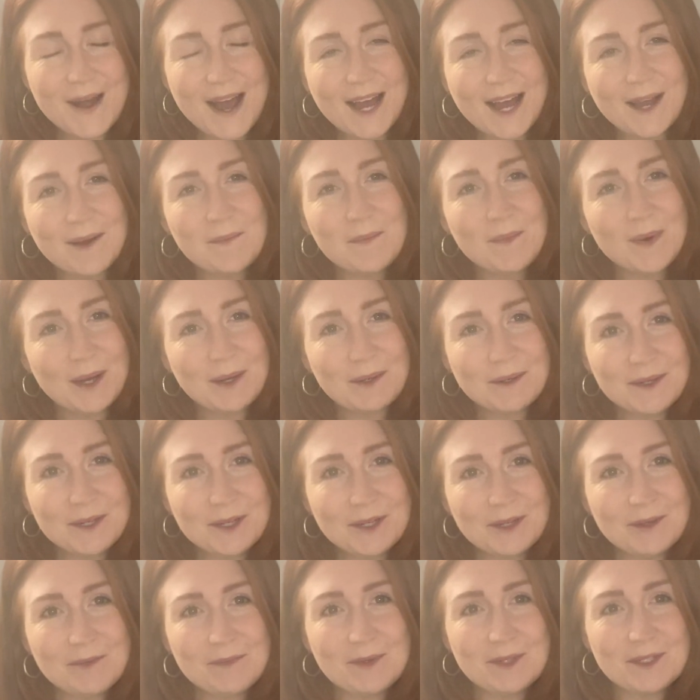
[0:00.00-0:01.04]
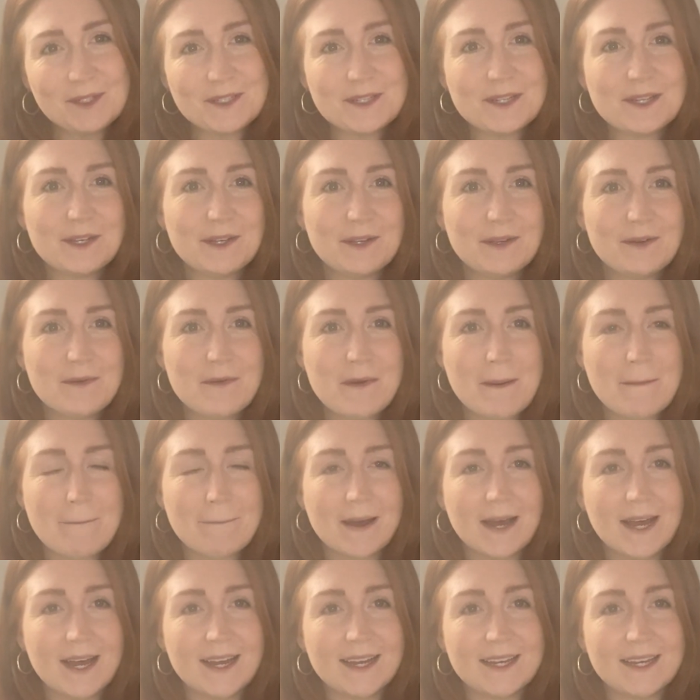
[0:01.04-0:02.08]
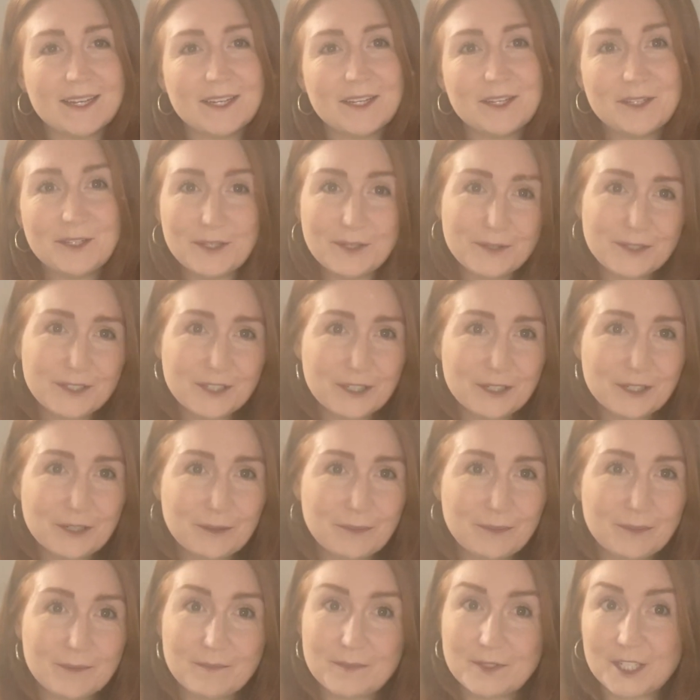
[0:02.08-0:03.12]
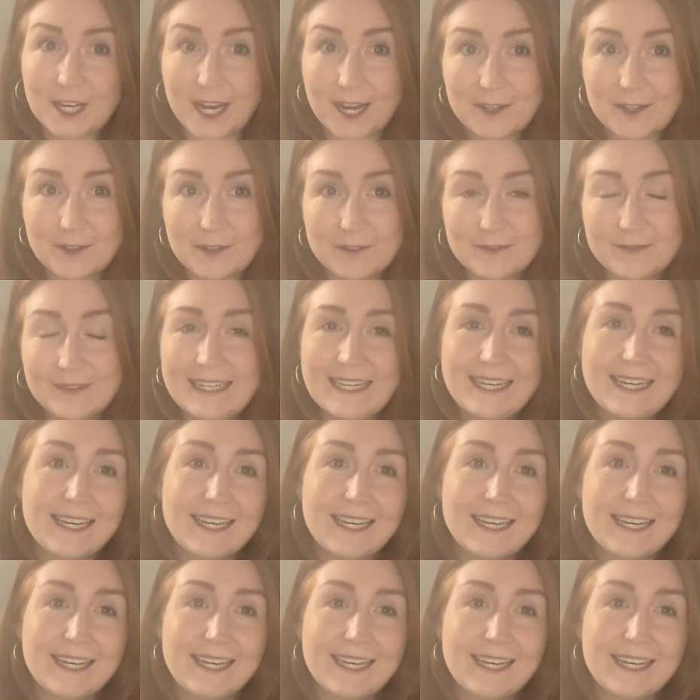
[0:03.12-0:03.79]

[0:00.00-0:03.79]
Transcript: and welcome to my YouTube channel.